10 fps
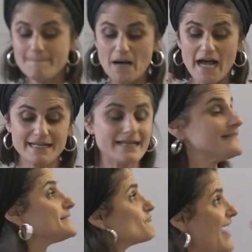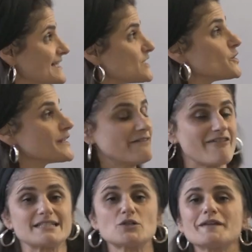but in Radical Then,
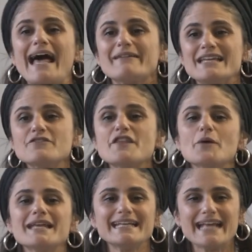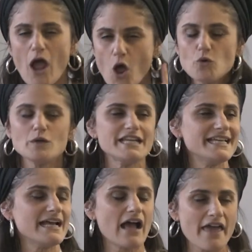Radical Now, even though he only,